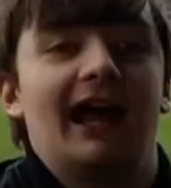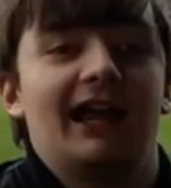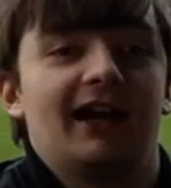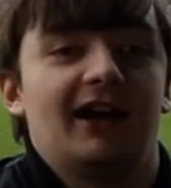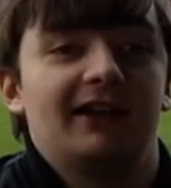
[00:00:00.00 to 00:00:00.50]

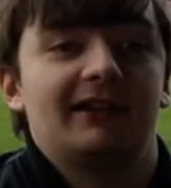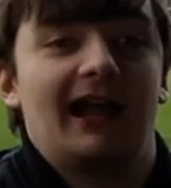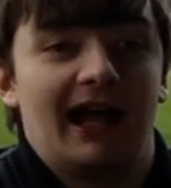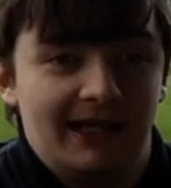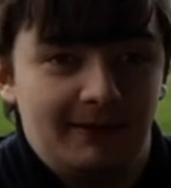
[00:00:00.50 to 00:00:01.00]
Hey guys,
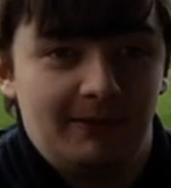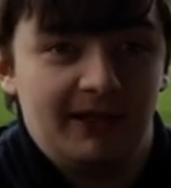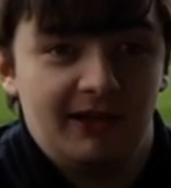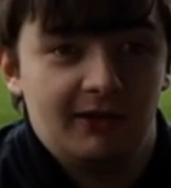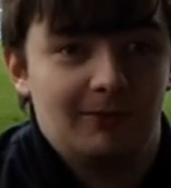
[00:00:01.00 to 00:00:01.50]
Andy
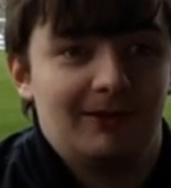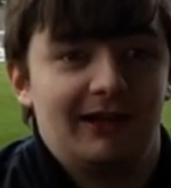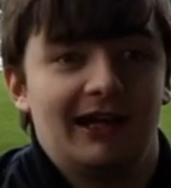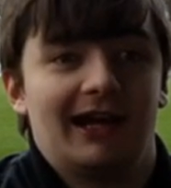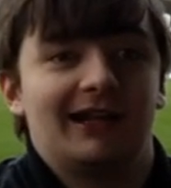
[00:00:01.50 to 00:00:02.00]

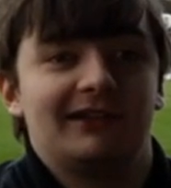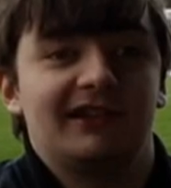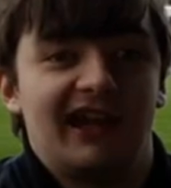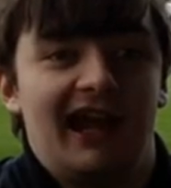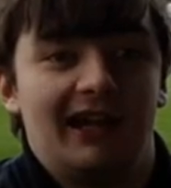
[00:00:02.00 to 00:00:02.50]
BTW here and
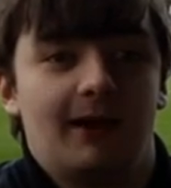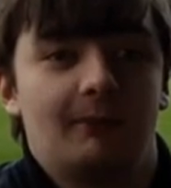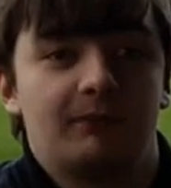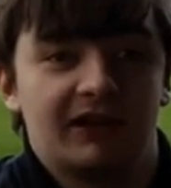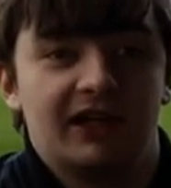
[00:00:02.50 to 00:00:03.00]
today
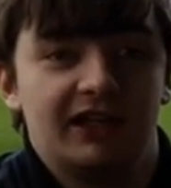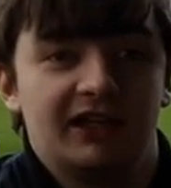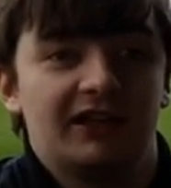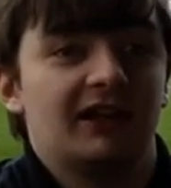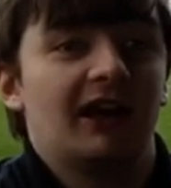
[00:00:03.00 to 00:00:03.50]
I'm bringing
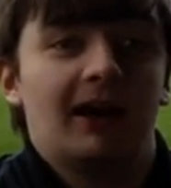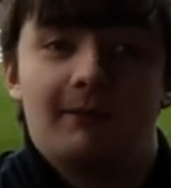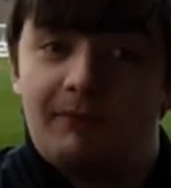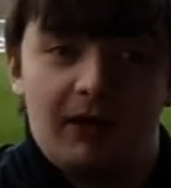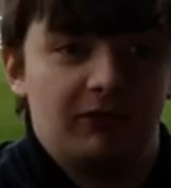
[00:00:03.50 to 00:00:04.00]
you
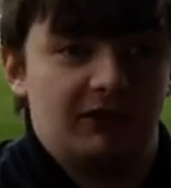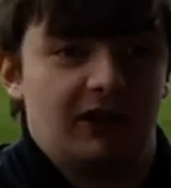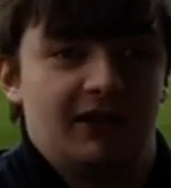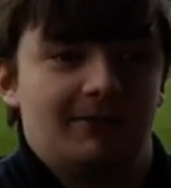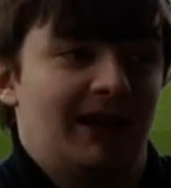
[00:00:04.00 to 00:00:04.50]
Bohs
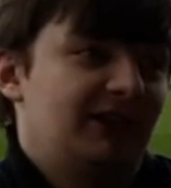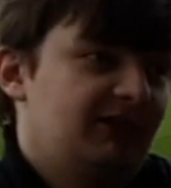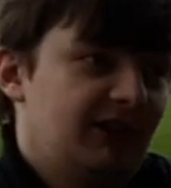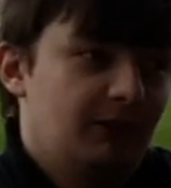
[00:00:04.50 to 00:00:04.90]
documentary.